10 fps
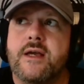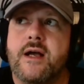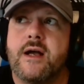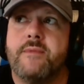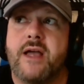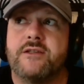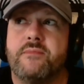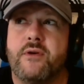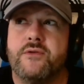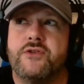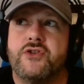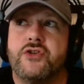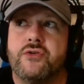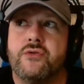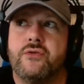as opposed
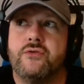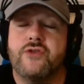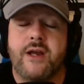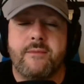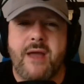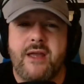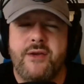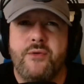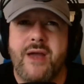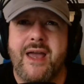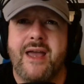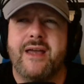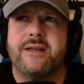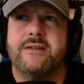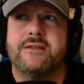to Drake May, who
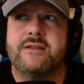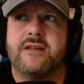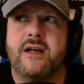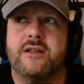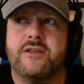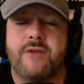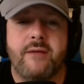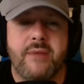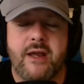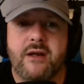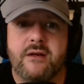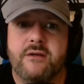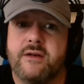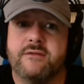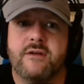has Javon Baker, who
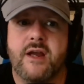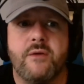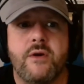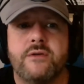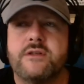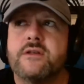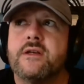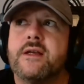gives great quotes,